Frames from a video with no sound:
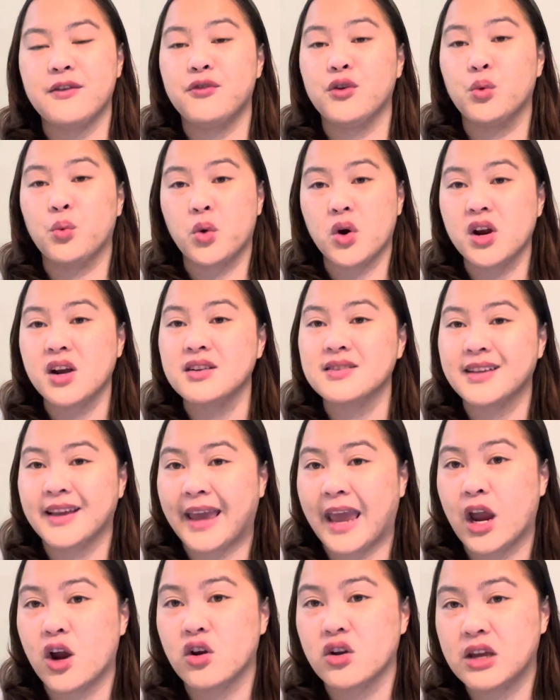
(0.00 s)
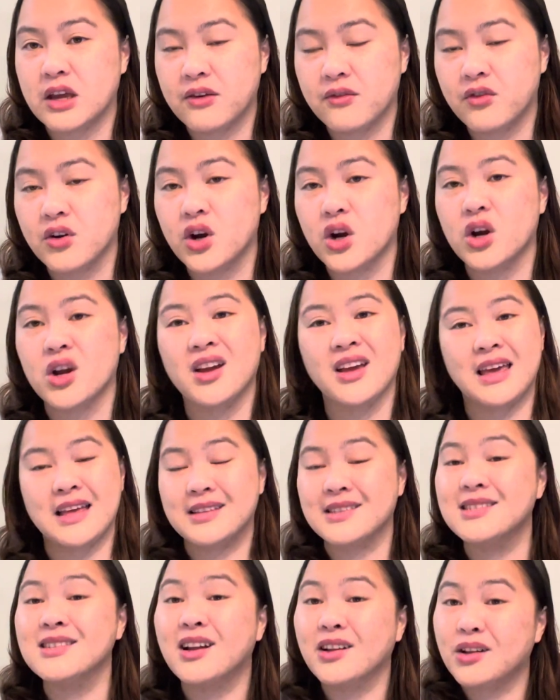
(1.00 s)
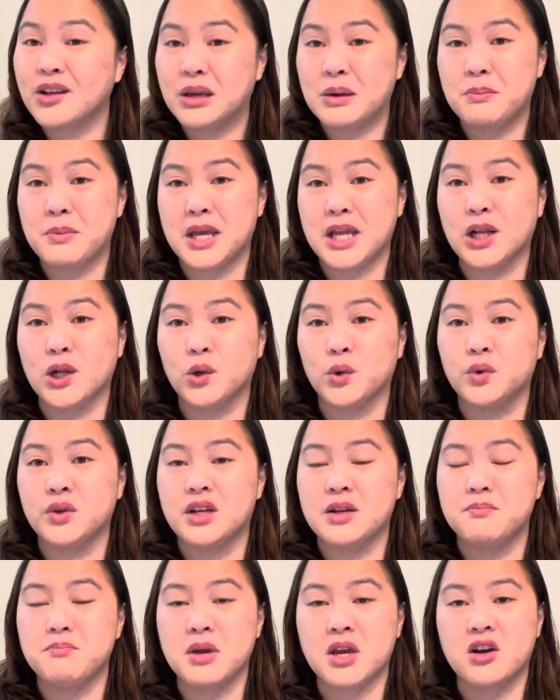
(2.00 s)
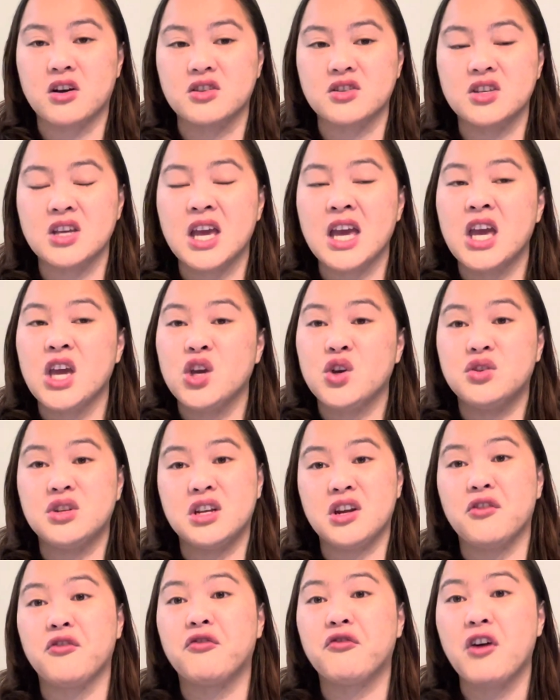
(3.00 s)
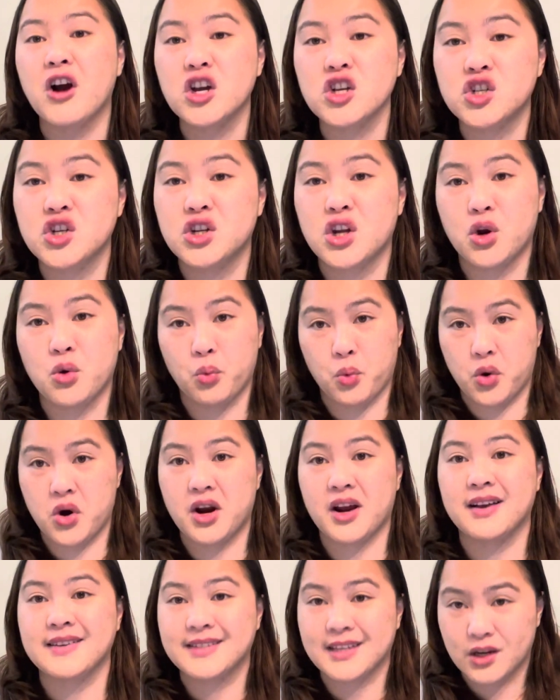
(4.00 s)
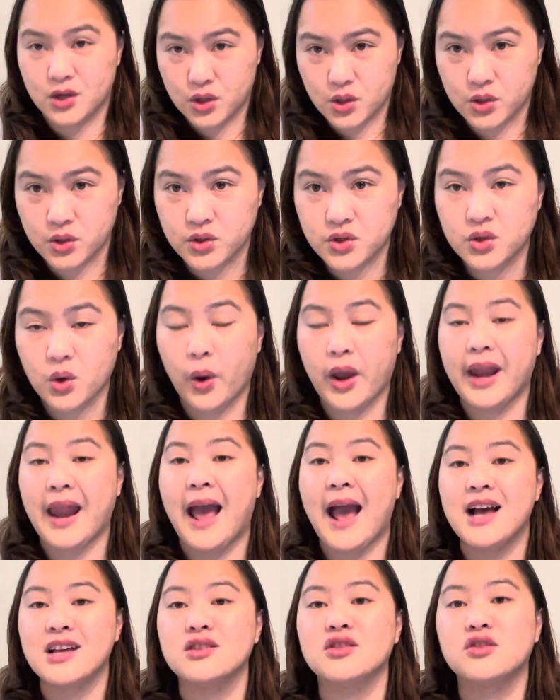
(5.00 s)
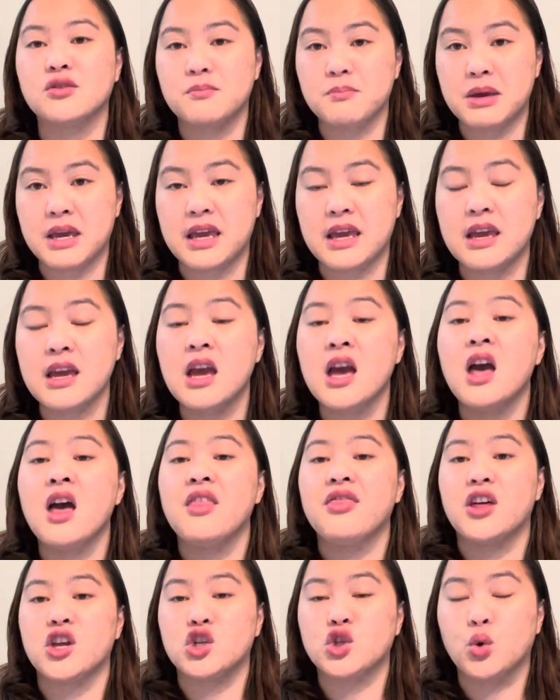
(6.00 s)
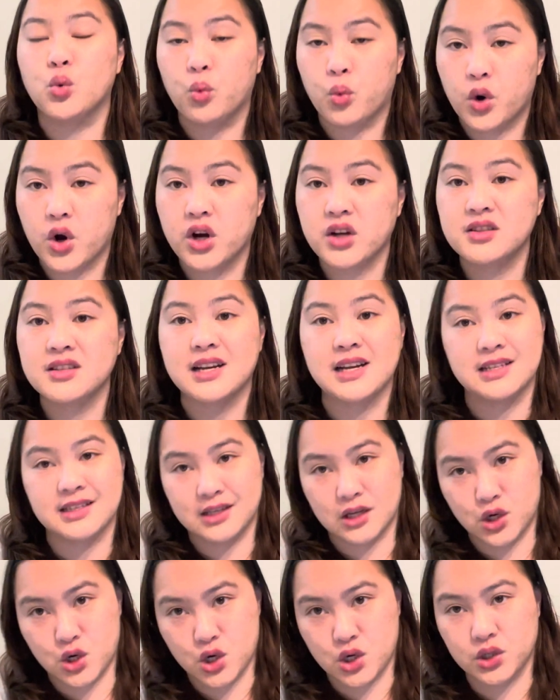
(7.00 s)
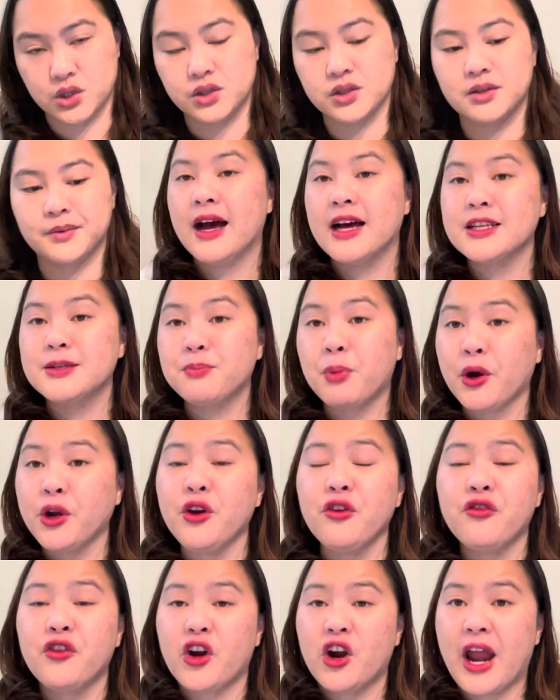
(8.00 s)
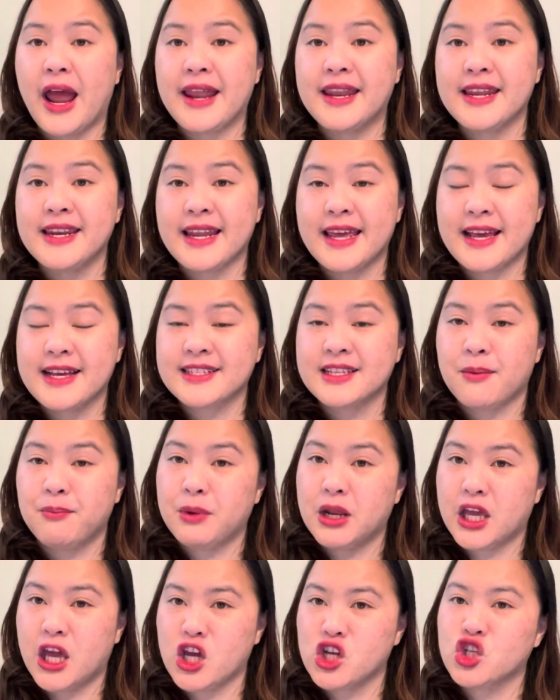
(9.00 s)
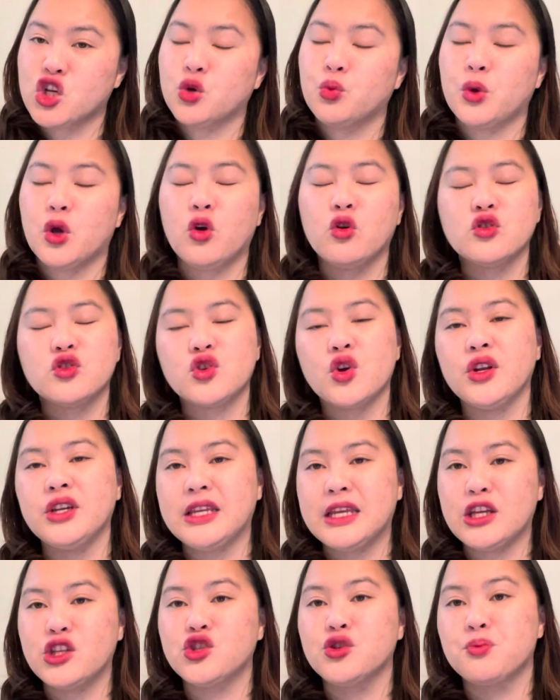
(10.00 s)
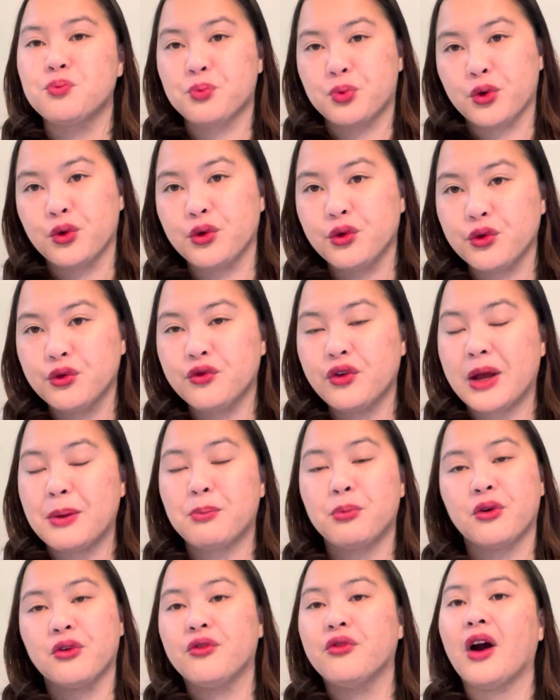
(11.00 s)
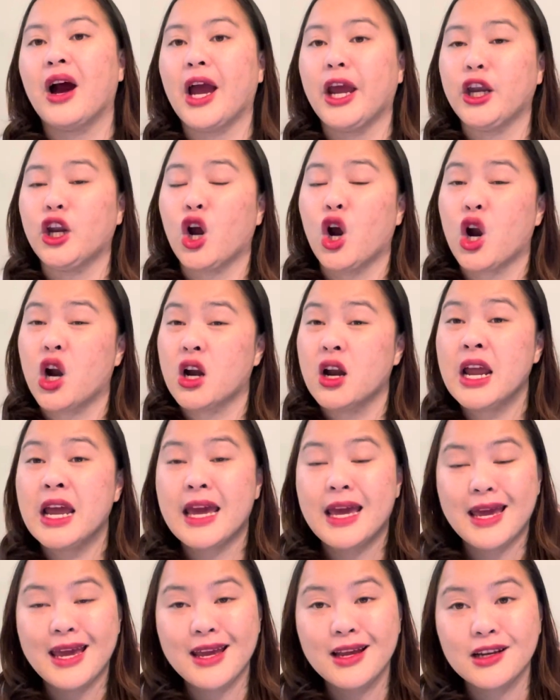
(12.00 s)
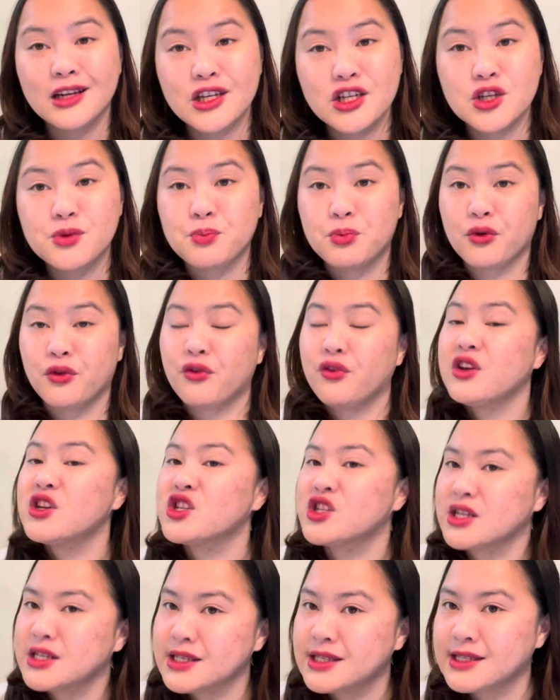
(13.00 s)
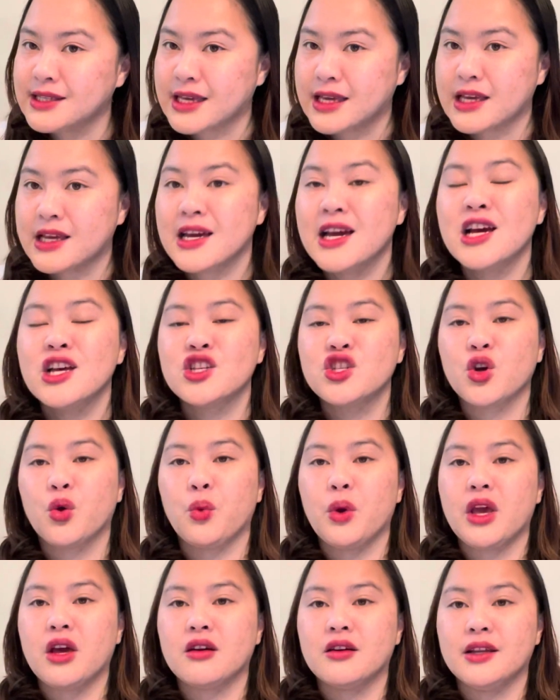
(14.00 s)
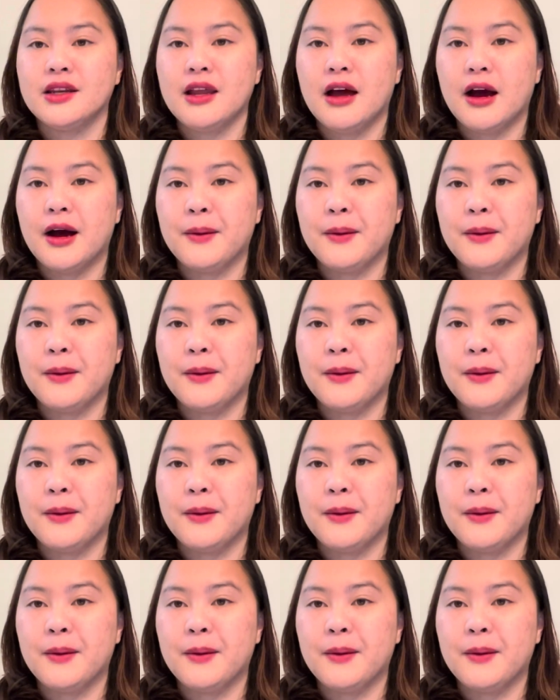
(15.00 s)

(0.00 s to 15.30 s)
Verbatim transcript: if you work as a caregiver, it's not going to be included because you didn't function and work as a nurse. So it has to be that you worked as a nurse. As part of our NNAS application, we also need to prove and provide our English proficiency. So we could